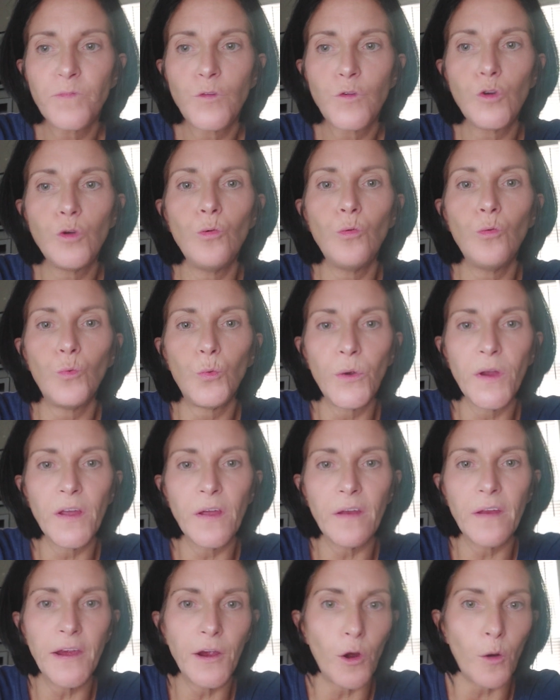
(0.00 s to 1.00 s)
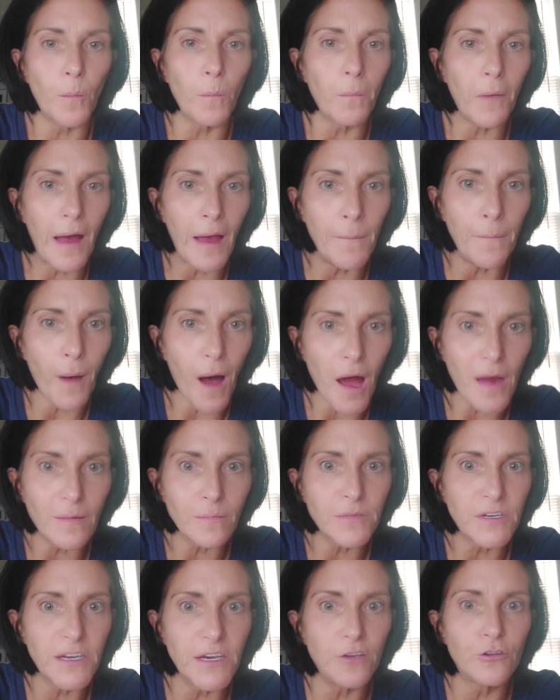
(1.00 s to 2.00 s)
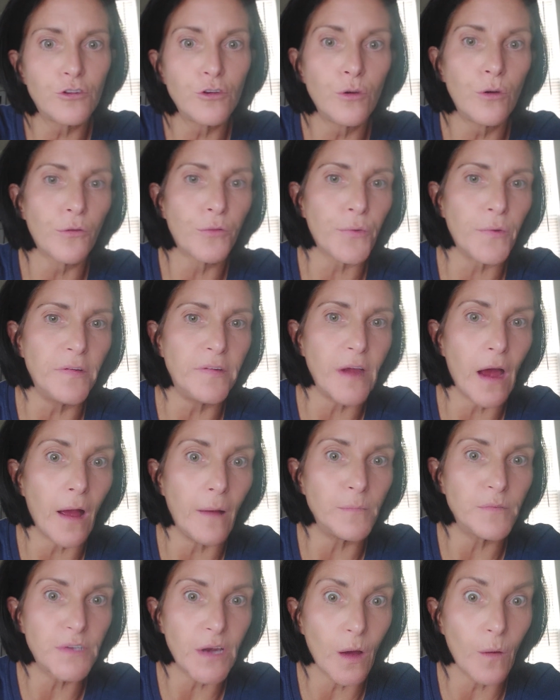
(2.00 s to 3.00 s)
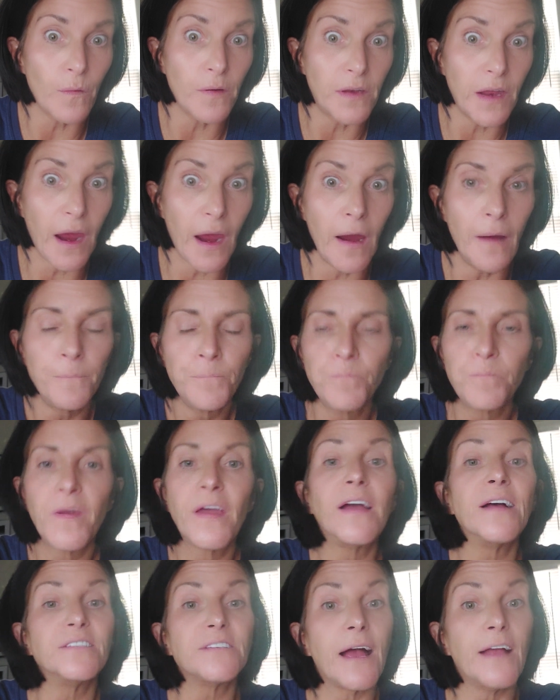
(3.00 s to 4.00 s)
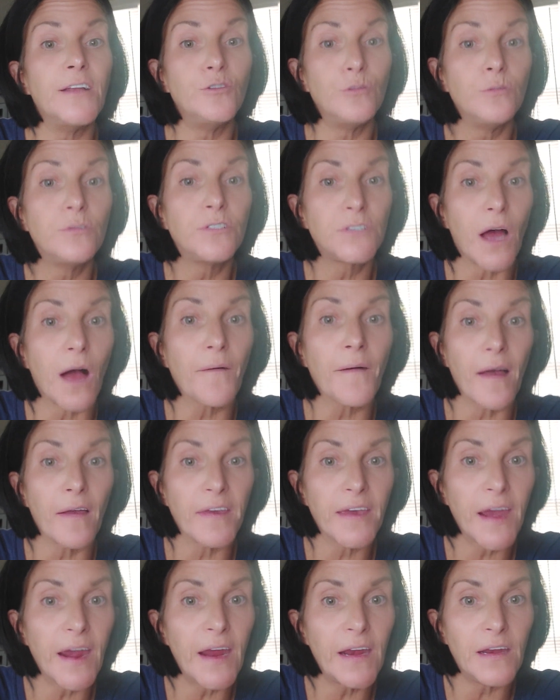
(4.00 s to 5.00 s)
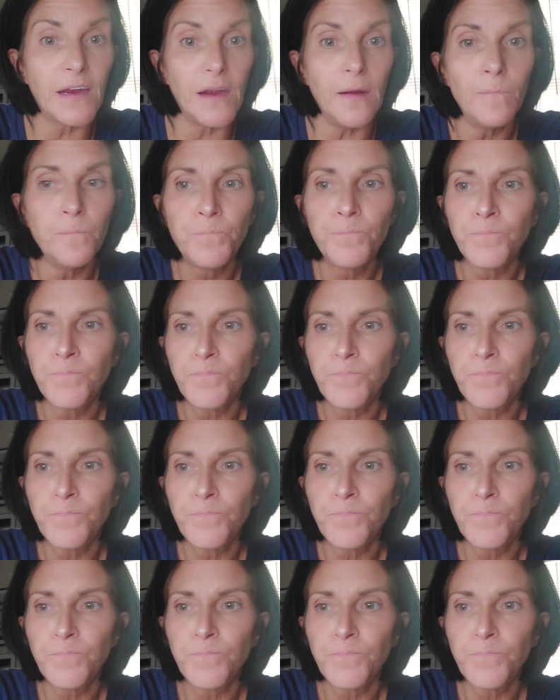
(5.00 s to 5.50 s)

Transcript: to readhere my bottom teeth two to three times now a day because I do suck on candy.